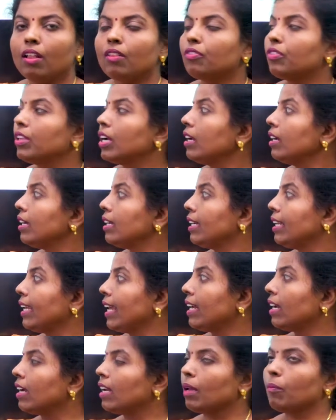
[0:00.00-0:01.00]
the
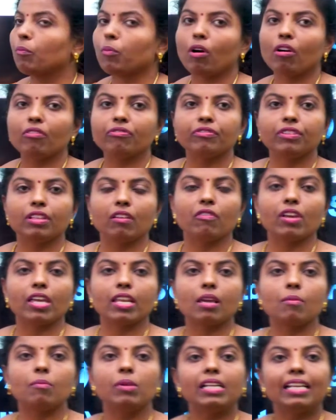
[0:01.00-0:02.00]
data type of the
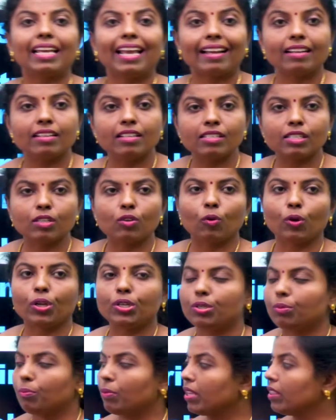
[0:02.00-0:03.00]
variable n is
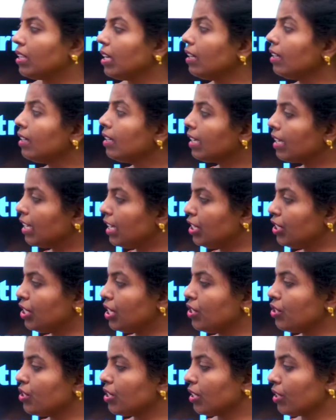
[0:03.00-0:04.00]
going to be the
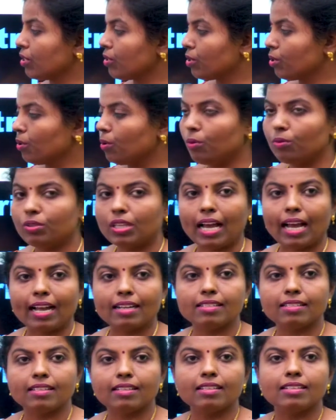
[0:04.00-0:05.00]
integer. So the
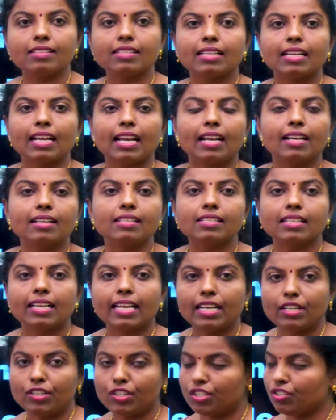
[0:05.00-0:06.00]
answer is as
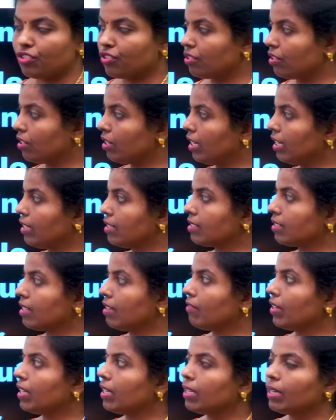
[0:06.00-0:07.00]
integer it is
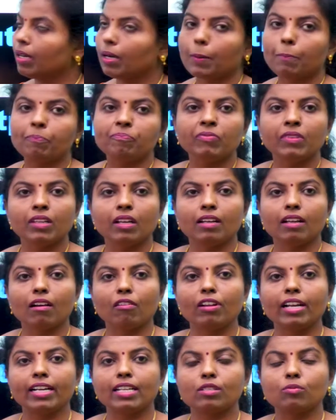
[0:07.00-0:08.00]
given here.
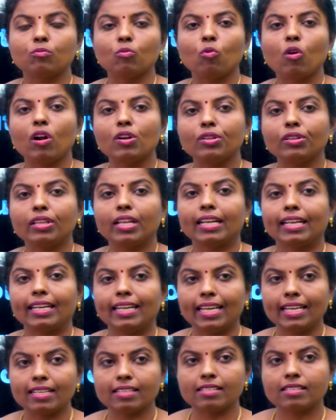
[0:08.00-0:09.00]
Now let us move on to the
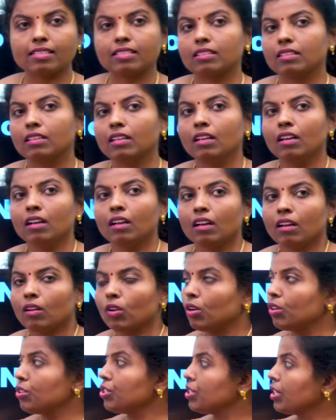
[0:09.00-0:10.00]
next
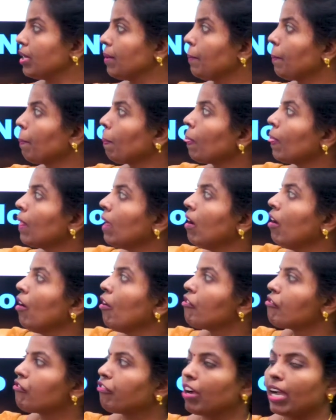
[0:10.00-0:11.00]
question.
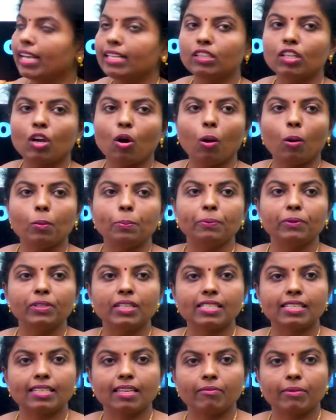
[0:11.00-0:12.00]
Find the
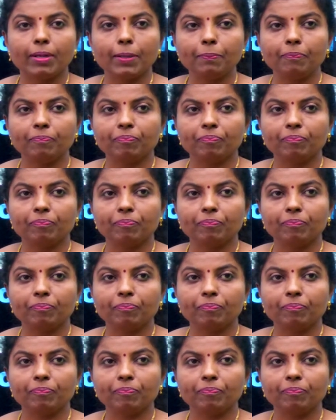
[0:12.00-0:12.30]
output is given.